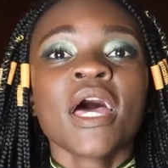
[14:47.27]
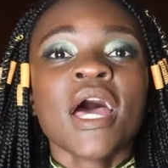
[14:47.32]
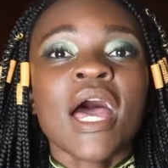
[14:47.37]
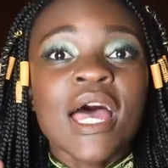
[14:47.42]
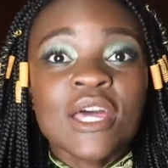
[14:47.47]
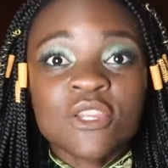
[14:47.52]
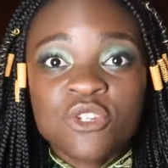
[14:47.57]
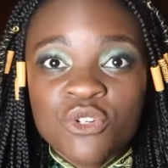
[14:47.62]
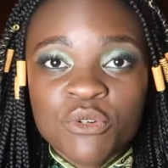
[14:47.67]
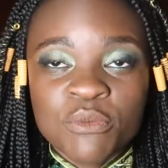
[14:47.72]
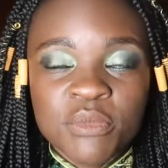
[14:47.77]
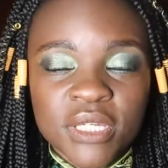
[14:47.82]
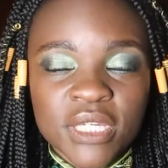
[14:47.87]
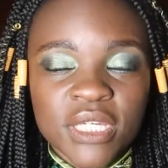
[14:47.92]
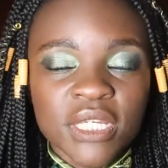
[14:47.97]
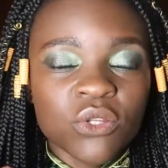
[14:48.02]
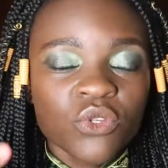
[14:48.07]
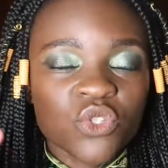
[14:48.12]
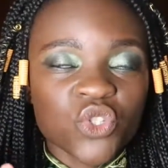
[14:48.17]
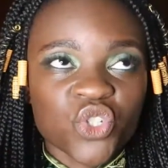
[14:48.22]
Adobe
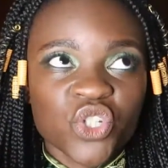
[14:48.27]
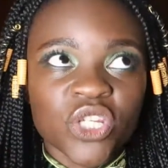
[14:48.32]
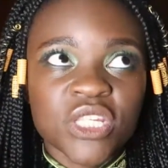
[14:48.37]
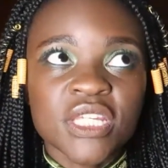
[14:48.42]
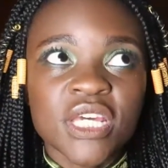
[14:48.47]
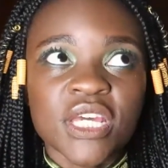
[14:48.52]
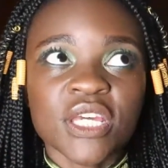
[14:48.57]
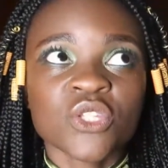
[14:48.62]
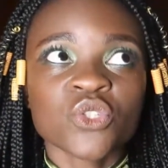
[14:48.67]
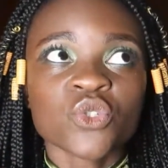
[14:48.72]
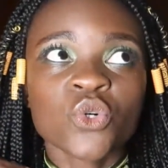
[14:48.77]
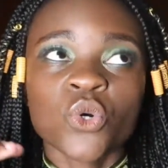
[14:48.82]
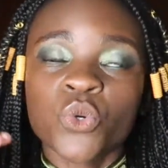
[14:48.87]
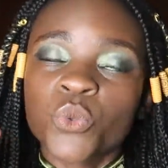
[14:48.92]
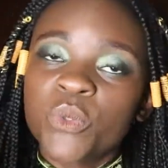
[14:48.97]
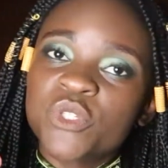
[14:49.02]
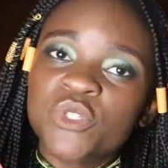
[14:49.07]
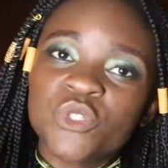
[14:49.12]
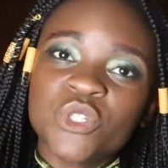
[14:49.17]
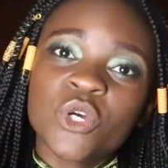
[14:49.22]
Illustrator is
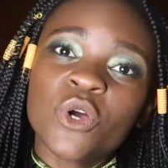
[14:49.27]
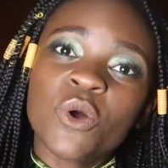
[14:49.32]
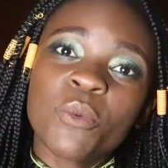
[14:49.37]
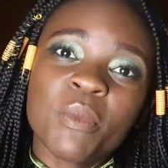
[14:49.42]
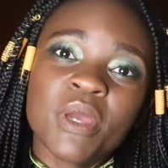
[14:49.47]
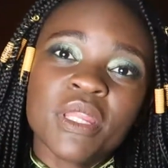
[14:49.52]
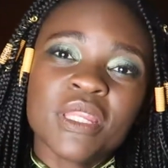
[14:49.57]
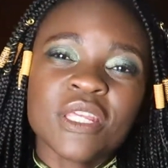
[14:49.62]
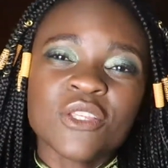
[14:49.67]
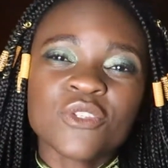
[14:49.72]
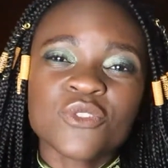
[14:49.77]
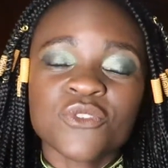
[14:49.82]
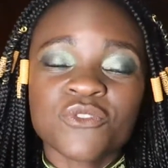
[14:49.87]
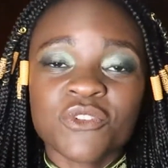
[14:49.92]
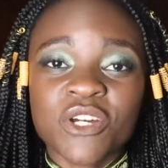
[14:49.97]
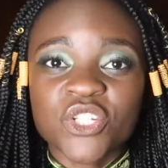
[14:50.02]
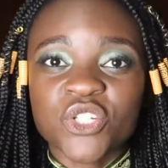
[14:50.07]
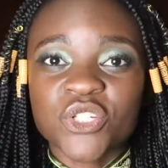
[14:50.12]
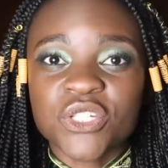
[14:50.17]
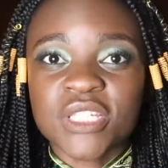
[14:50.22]
always recommended to
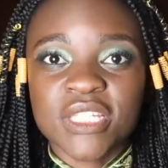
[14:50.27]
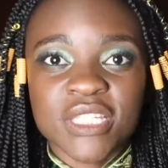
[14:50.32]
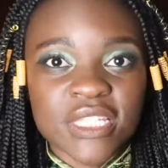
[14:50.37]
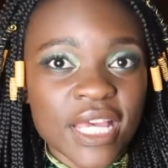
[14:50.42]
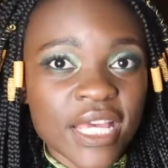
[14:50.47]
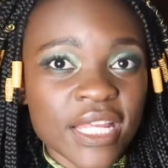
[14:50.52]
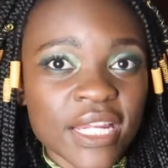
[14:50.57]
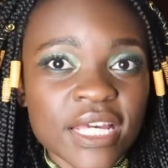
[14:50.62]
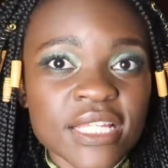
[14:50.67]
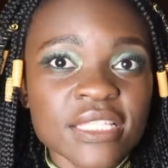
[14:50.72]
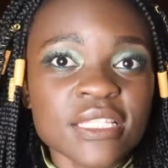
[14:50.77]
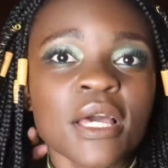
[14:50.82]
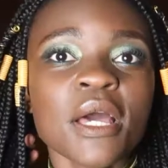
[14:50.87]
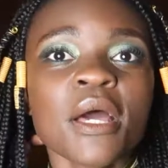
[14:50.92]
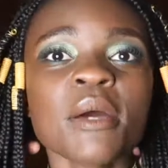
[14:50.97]
fashion designers